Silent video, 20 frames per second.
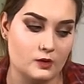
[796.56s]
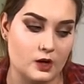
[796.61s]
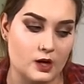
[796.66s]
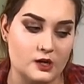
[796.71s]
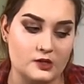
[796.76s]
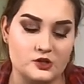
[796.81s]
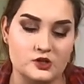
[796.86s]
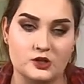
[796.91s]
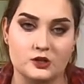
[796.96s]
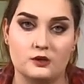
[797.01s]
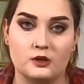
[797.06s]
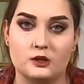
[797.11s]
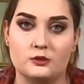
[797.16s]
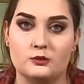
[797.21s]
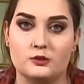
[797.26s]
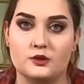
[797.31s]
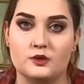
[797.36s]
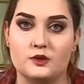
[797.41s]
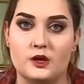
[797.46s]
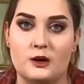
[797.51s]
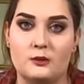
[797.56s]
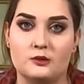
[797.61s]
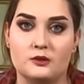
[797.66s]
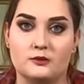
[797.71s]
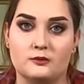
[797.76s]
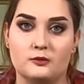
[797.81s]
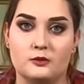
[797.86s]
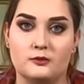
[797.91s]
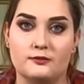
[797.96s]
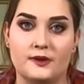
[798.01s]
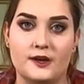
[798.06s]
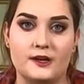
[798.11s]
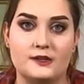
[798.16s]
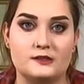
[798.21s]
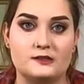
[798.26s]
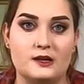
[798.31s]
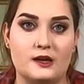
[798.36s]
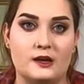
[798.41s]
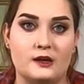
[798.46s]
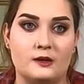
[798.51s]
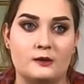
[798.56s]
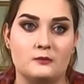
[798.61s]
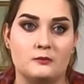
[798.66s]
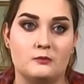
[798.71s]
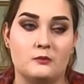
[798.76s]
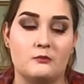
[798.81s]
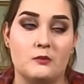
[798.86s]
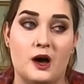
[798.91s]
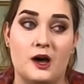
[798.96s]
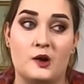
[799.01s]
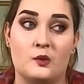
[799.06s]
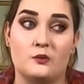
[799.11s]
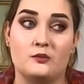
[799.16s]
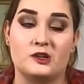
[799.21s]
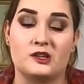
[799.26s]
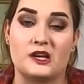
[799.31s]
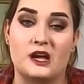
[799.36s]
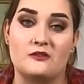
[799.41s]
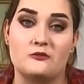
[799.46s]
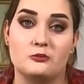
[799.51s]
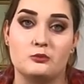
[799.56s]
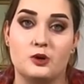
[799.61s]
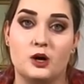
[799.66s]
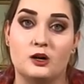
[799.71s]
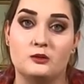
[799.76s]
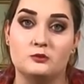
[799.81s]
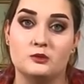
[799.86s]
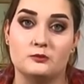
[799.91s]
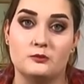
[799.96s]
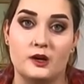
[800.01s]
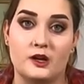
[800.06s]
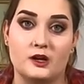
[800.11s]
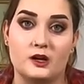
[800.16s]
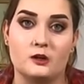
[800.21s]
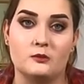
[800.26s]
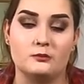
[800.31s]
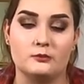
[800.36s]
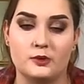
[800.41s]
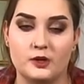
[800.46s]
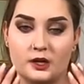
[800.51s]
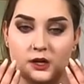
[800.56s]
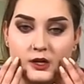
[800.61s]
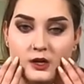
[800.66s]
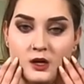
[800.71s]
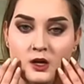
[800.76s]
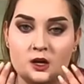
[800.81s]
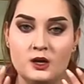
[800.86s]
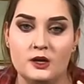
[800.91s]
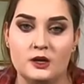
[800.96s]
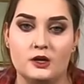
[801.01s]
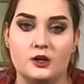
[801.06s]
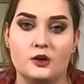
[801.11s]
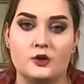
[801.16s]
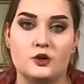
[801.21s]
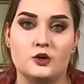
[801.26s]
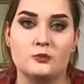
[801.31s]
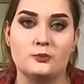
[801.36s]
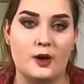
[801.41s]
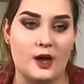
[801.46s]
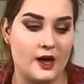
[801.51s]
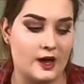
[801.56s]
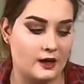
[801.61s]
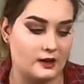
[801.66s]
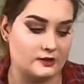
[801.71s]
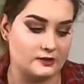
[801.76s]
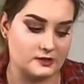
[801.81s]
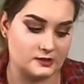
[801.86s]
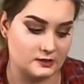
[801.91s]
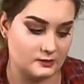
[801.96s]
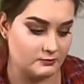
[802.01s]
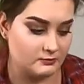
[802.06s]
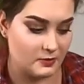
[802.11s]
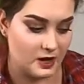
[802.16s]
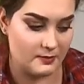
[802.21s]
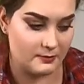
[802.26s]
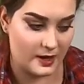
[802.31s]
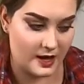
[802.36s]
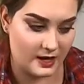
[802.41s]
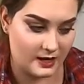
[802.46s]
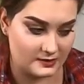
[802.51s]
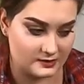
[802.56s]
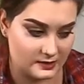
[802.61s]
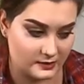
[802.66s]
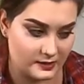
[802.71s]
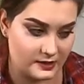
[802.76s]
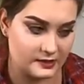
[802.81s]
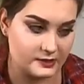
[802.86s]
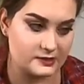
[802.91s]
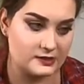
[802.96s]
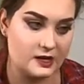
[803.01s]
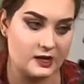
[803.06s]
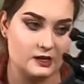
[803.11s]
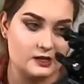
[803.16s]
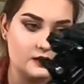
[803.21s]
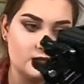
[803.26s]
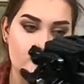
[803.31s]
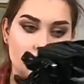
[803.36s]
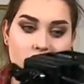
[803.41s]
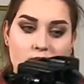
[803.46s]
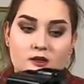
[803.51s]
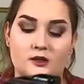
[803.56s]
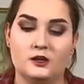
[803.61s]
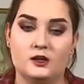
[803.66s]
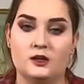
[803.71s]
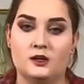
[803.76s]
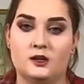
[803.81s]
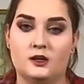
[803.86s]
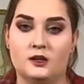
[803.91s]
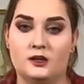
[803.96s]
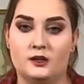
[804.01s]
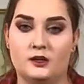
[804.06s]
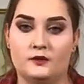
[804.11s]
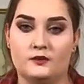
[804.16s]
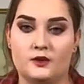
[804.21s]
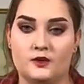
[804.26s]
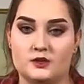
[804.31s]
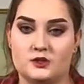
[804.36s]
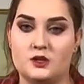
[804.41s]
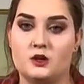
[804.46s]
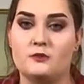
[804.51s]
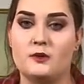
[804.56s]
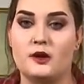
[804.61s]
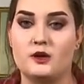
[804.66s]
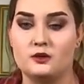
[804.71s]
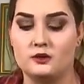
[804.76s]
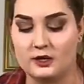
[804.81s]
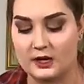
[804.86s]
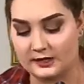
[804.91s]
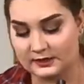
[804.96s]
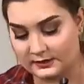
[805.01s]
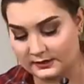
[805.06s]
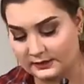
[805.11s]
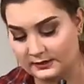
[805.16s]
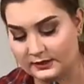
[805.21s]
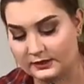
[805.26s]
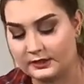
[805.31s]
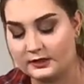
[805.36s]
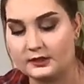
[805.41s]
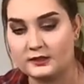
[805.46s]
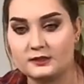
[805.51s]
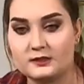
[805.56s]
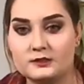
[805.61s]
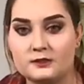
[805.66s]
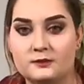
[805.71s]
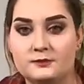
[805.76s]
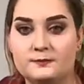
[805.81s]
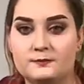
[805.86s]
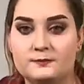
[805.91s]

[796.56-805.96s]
I generally will do that with the full face and I don't really have a problem with makeup. But, you know, your pads, my pads on the inside of here, there's no way you guys can see this.